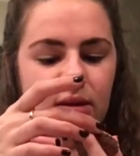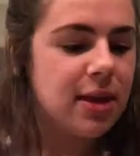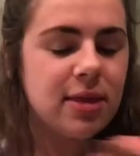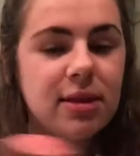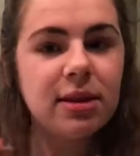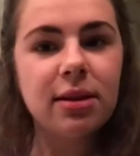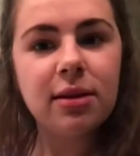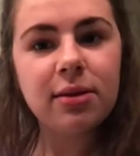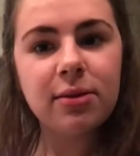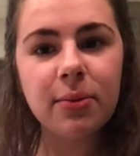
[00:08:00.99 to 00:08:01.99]
And there
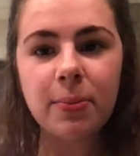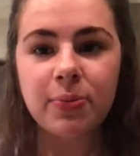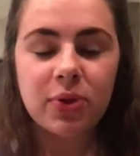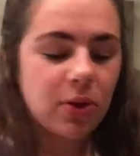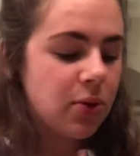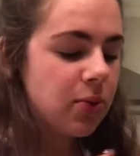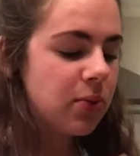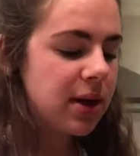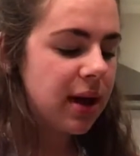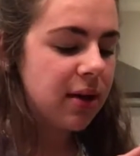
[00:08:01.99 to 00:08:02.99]

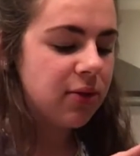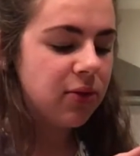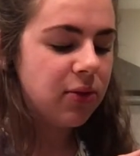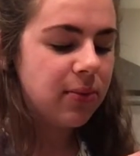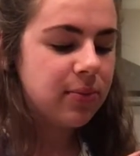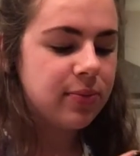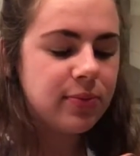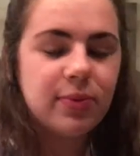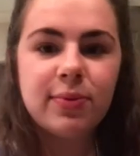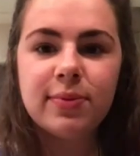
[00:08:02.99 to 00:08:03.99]
we have
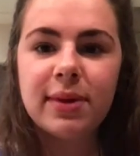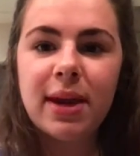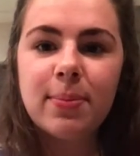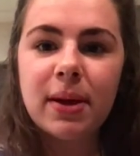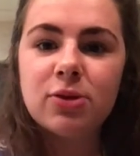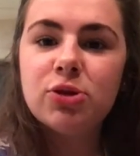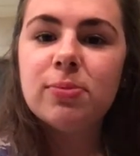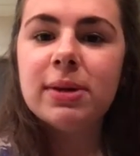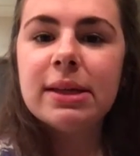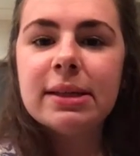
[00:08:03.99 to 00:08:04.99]
a Belgian
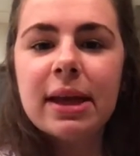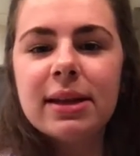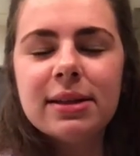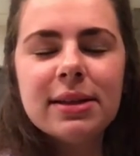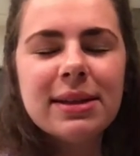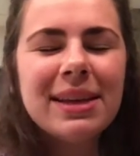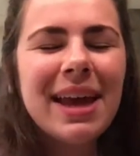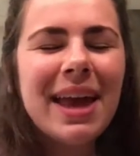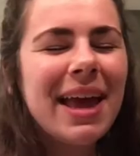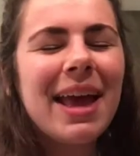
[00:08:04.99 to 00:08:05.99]
biscuit. Yay!
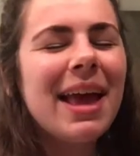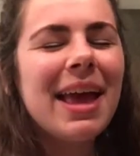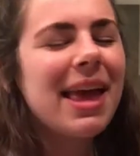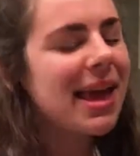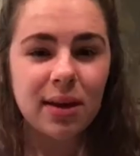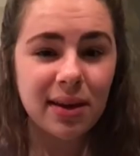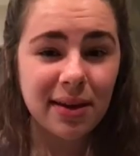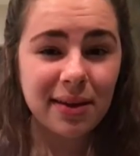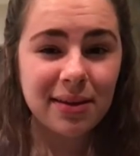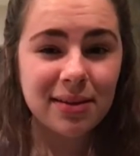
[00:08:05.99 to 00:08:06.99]

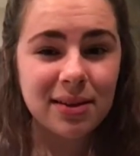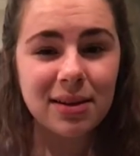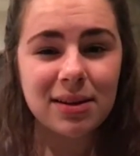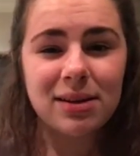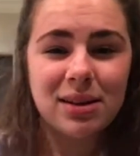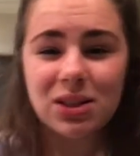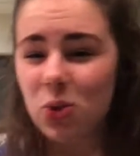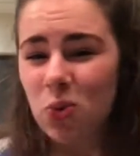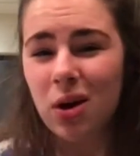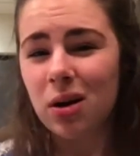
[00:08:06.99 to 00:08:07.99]
Here is a
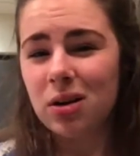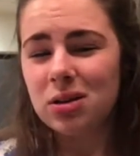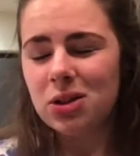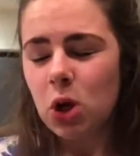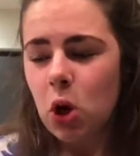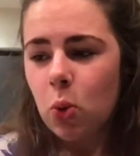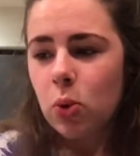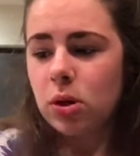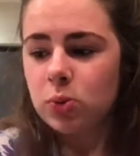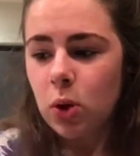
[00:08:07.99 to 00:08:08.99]
word.
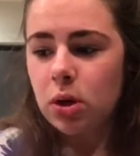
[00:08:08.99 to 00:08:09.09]
Word.